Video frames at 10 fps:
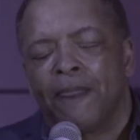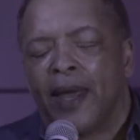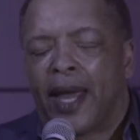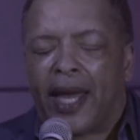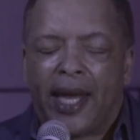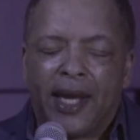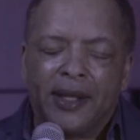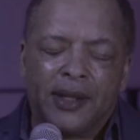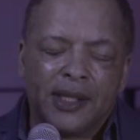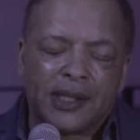
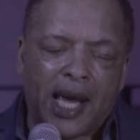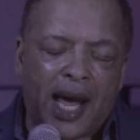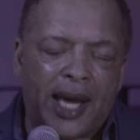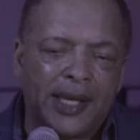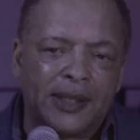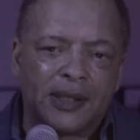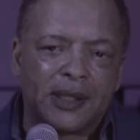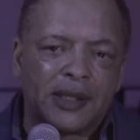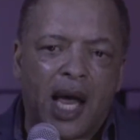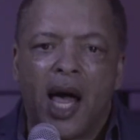And this guy
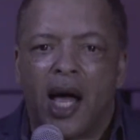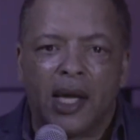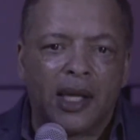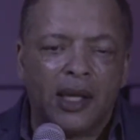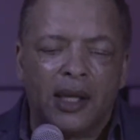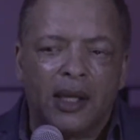sung